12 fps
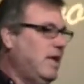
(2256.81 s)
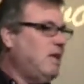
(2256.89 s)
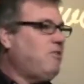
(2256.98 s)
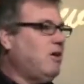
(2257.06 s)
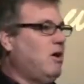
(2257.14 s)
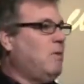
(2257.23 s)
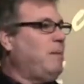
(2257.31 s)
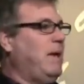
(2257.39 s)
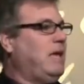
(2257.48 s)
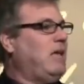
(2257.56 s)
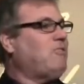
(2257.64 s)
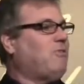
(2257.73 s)
Get your,
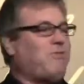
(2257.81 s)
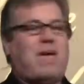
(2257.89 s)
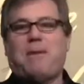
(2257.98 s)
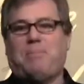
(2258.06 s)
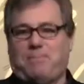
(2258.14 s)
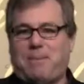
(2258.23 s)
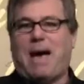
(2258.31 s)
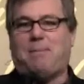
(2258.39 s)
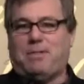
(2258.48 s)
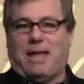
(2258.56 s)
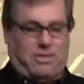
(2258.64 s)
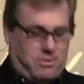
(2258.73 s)
get, get your family
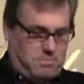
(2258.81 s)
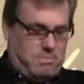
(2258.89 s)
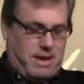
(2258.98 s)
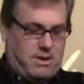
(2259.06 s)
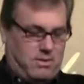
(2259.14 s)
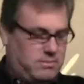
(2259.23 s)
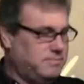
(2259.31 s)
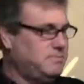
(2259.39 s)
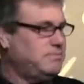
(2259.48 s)
Bible out, they're bigger.